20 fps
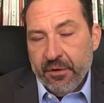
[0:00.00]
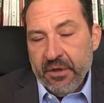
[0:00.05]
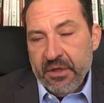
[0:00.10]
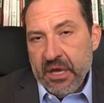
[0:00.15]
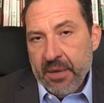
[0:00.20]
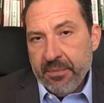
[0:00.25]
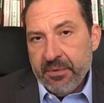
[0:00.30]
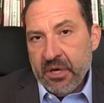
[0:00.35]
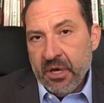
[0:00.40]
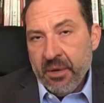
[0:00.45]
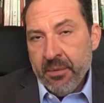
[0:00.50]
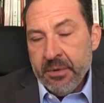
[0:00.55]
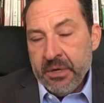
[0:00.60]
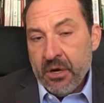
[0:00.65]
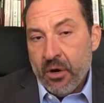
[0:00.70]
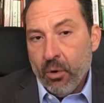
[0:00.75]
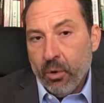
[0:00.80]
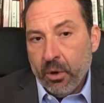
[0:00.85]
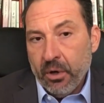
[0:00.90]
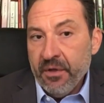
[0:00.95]
for the
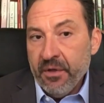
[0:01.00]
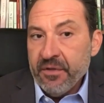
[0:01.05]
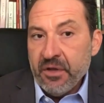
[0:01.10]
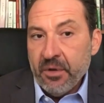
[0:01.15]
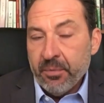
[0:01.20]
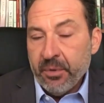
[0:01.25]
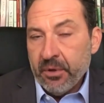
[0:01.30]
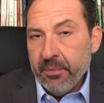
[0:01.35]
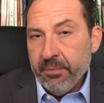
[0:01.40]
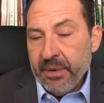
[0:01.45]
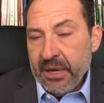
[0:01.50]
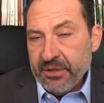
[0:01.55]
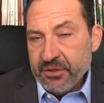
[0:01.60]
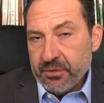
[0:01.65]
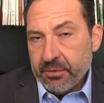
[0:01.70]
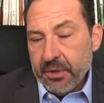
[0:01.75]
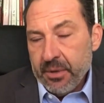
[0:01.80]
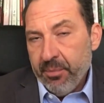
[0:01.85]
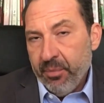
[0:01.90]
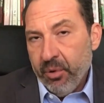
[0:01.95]
upcoming quarter that they're
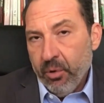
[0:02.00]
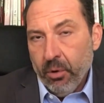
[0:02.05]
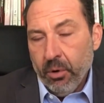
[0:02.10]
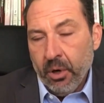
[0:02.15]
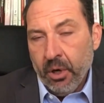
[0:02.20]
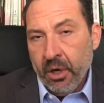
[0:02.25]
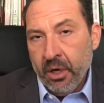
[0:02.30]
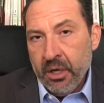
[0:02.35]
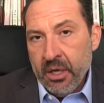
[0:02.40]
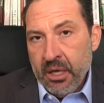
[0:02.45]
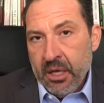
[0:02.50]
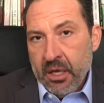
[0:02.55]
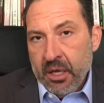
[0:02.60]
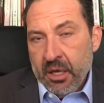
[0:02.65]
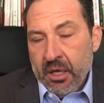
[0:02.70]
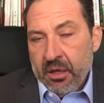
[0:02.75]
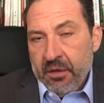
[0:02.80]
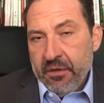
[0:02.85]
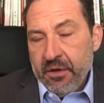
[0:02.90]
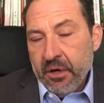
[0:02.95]
about to report
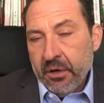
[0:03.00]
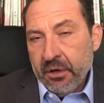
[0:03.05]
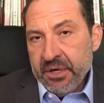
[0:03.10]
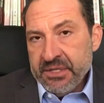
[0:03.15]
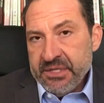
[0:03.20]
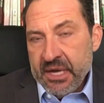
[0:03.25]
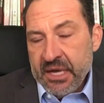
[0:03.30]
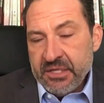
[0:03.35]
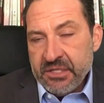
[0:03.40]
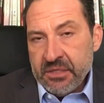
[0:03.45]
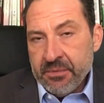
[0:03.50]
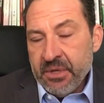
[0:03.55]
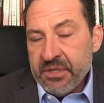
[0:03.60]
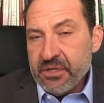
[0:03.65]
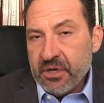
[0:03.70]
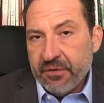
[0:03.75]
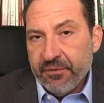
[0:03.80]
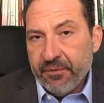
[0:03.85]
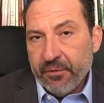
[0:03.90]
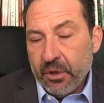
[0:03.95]
the earnings
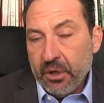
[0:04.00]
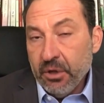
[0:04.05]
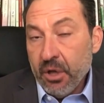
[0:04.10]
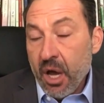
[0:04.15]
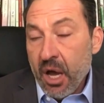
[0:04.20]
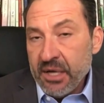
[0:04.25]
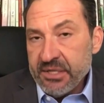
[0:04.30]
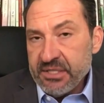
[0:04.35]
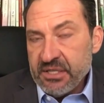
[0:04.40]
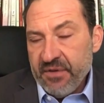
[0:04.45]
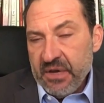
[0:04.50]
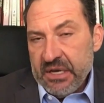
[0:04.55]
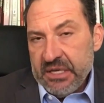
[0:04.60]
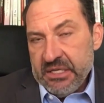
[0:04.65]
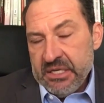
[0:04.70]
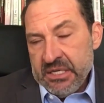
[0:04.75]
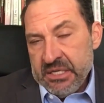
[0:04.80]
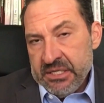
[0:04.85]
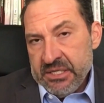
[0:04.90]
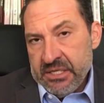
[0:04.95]
estimates are for a loss of
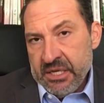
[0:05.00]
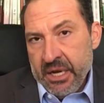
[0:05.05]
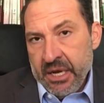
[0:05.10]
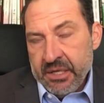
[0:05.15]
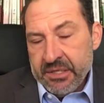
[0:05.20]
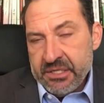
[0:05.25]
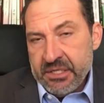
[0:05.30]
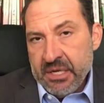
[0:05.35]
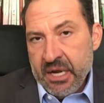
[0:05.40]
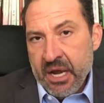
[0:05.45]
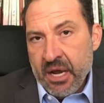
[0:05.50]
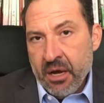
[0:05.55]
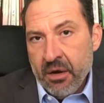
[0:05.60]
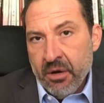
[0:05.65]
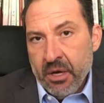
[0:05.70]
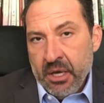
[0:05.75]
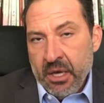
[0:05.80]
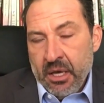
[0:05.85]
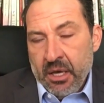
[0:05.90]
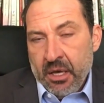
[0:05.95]
18 cents
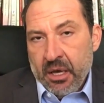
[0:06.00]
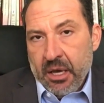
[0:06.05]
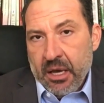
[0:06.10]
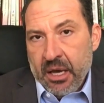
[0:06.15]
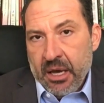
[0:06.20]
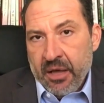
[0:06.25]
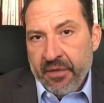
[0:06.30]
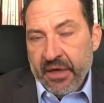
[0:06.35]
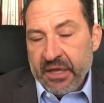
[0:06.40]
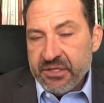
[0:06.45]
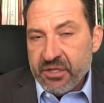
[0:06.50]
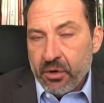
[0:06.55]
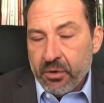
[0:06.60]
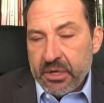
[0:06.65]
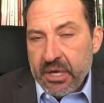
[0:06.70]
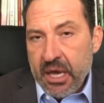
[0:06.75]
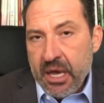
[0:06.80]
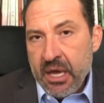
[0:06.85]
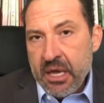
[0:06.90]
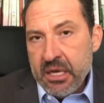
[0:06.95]
now uh, that's
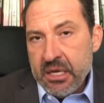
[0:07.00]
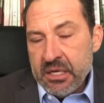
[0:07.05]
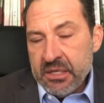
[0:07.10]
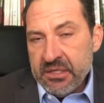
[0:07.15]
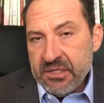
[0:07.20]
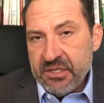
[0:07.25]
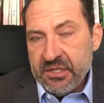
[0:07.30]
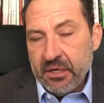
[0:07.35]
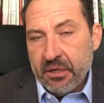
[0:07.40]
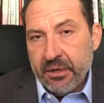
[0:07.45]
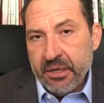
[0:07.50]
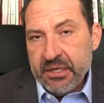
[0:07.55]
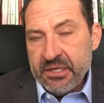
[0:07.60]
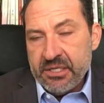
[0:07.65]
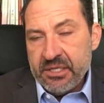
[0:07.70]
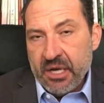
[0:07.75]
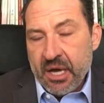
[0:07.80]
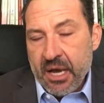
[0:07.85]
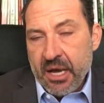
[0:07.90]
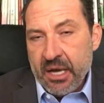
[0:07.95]
okay considering
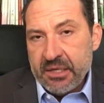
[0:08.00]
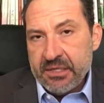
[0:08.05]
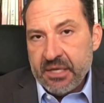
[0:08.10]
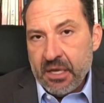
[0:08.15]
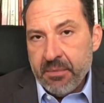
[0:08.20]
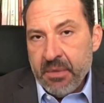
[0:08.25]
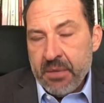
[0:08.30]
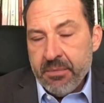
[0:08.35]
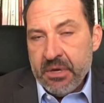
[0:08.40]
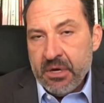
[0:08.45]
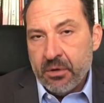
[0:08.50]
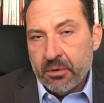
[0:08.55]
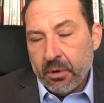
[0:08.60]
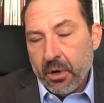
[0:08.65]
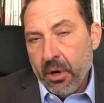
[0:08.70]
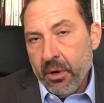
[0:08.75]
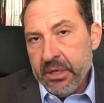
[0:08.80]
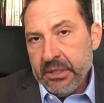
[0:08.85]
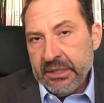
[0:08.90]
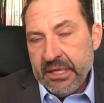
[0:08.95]
stocks that may be
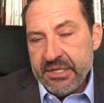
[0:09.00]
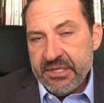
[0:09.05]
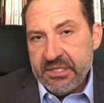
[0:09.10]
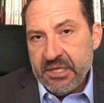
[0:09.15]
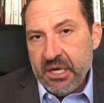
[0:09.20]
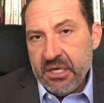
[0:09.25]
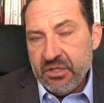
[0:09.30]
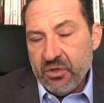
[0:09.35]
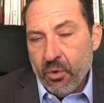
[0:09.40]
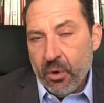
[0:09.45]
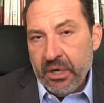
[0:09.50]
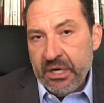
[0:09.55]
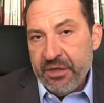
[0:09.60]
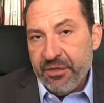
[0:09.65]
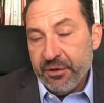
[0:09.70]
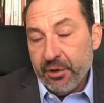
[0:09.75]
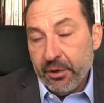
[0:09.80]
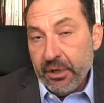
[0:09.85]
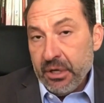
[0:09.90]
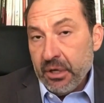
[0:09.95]
growing let's say 20
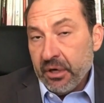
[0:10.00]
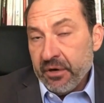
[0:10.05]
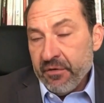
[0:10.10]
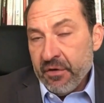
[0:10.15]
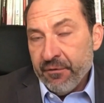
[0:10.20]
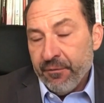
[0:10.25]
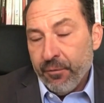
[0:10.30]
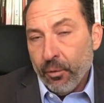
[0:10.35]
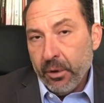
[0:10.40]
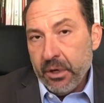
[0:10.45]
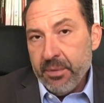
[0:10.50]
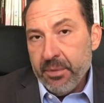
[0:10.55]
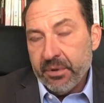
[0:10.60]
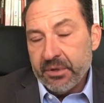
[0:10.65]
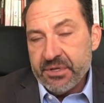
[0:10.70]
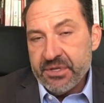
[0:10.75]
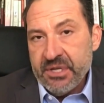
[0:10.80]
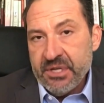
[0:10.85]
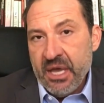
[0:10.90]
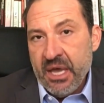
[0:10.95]
30 or even 40
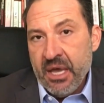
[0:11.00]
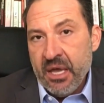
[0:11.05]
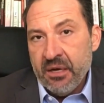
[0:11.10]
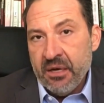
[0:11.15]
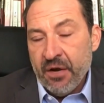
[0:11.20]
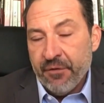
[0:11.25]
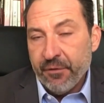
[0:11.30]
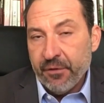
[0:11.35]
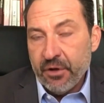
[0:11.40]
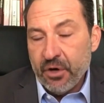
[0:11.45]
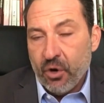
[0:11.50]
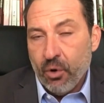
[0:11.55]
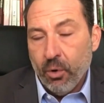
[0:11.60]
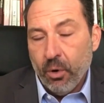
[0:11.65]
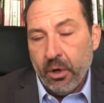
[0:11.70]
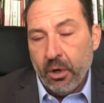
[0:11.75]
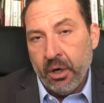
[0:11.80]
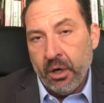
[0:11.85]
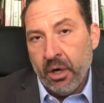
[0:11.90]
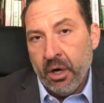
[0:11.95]
percent now for the
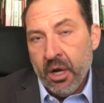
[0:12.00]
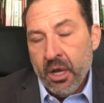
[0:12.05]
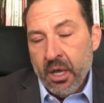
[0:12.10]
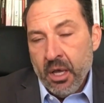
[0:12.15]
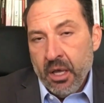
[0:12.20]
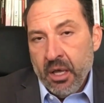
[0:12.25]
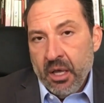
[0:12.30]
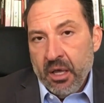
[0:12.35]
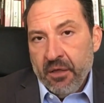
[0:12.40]
quarter